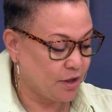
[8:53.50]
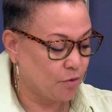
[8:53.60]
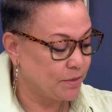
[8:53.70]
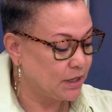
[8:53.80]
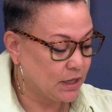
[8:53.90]
helped
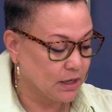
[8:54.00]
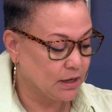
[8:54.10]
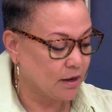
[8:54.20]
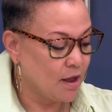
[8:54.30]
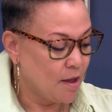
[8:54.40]
me to get
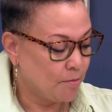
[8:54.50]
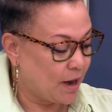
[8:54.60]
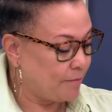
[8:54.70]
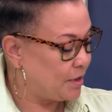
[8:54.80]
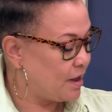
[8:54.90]
it. But
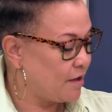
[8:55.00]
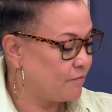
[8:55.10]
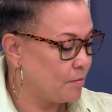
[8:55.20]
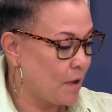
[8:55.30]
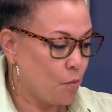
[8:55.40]
I've been
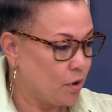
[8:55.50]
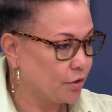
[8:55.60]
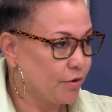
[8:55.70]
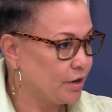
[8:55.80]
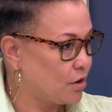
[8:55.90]
having my one
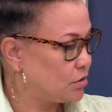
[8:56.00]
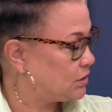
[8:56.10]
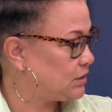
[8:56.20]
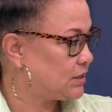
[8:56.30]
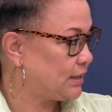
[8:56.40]
credit card
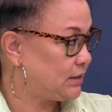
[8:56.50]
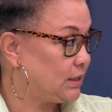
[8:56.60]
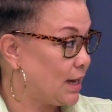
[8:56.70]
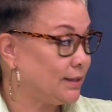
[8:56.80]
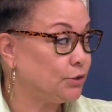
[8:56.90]
since
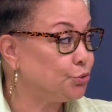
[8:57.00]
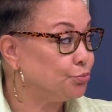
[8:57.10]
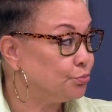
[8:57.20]
1992.